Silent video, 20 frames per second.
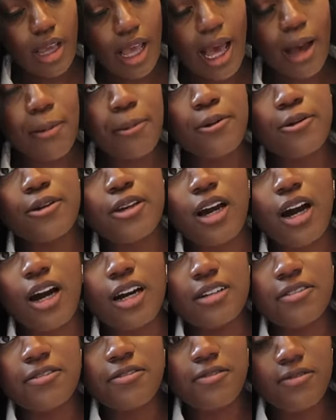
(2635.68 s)
Apple
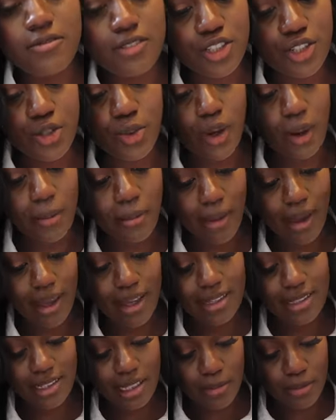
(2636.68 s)
Yard do
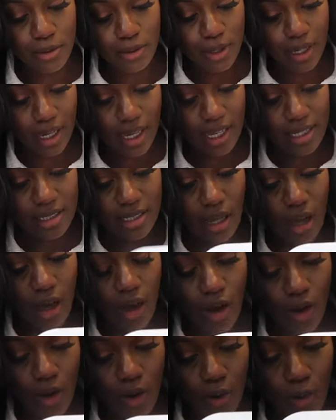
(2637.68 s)
amazing bouquets.
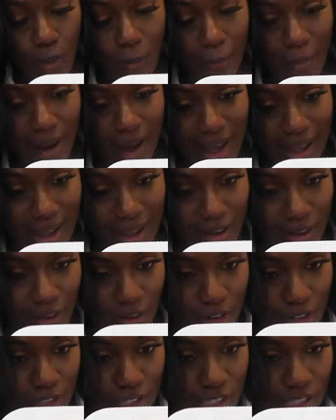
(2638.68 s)
Oh my
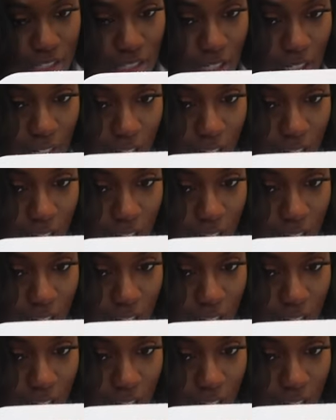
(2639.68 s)
gosh.